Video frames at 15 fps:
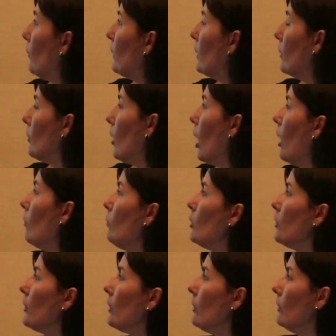It's
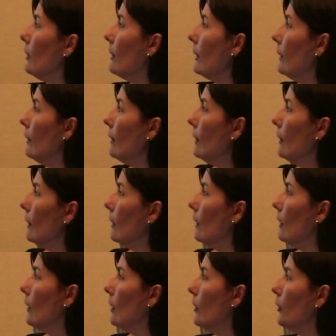almost constant
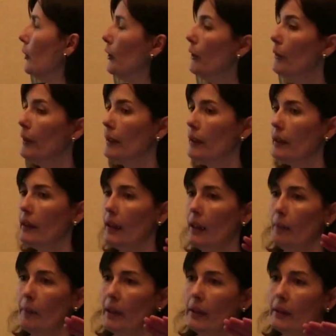during the
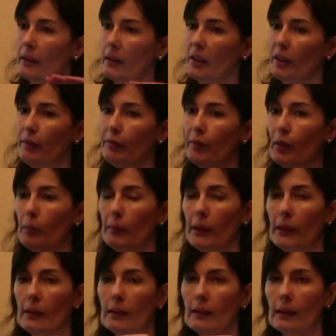time that the tear film
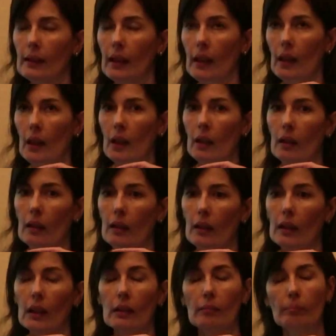is
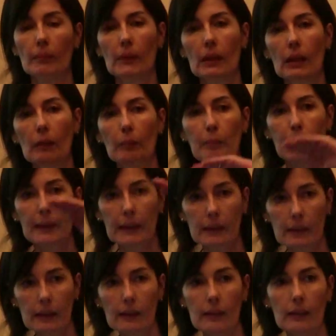
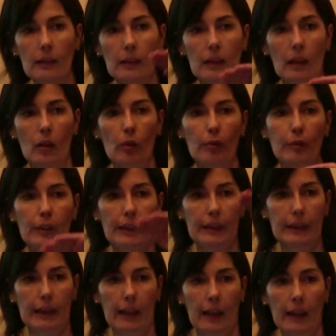completed over
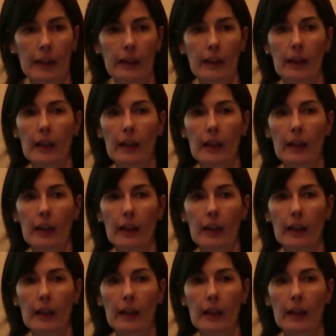the eye.